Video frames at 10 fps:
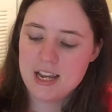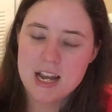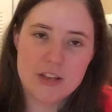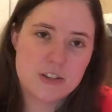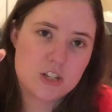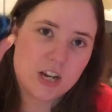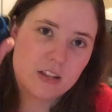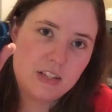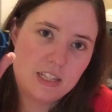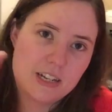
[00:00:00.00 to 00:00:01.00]
And then chuck
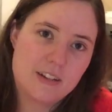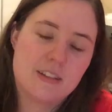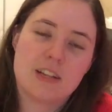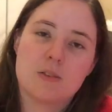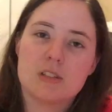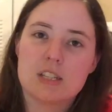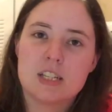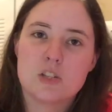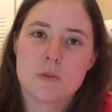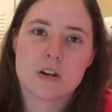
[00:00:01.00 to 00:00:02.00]
this down in there with the
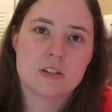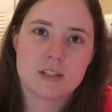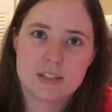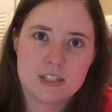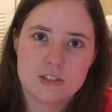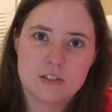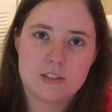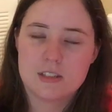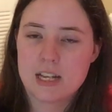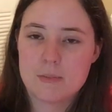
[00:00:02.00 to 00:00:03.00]
stitch markers and scissors
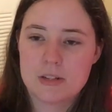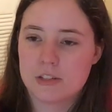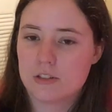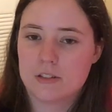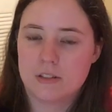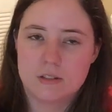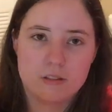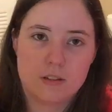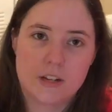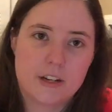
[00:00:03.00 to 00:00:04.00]
and tape measure and
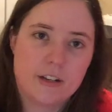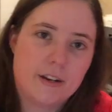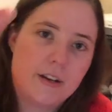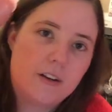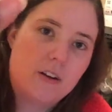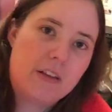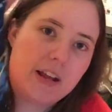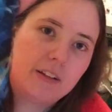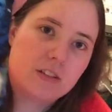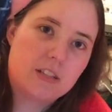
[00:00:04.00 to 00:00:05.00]
yada yada yada, all that
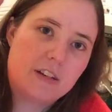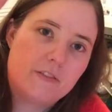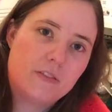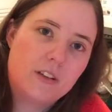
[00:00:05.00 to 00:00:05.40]
little stuff.